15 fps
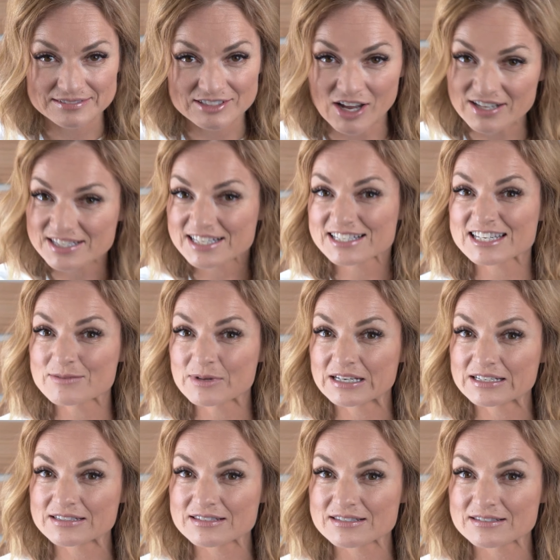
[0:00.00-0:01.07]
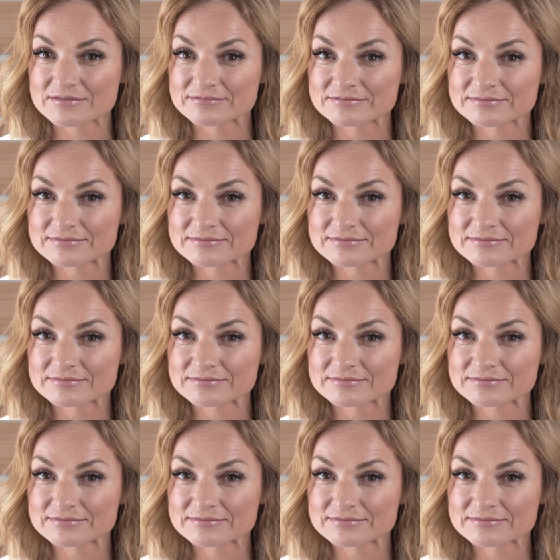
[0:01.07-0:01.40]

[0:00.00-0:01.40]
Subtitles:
Not 60 minutes,